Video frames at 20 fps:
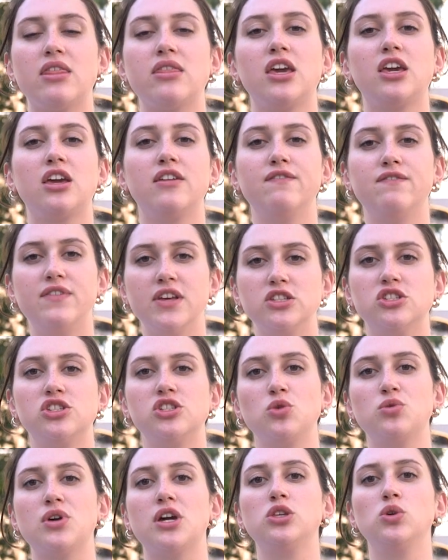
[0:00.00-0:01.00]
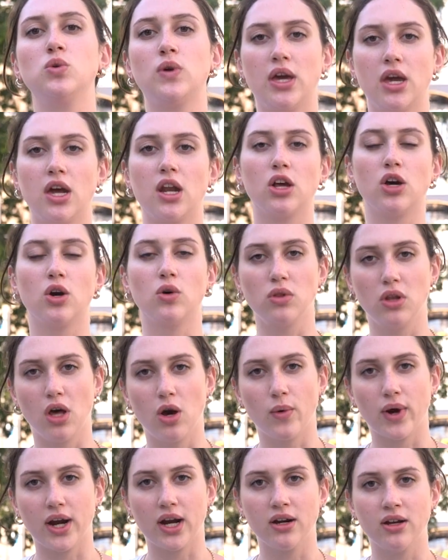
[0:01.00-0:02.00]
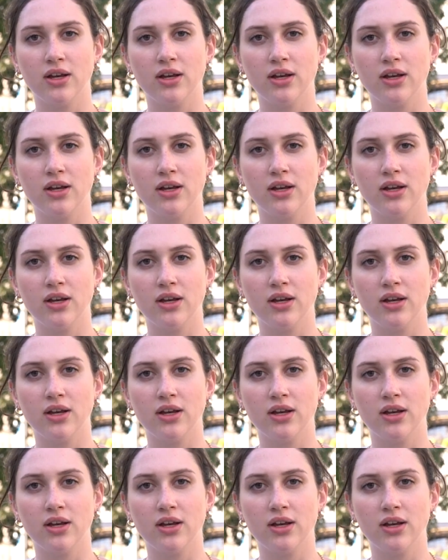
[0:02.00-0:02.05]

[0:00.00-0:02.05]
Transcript: then they convince you that you can't go lower.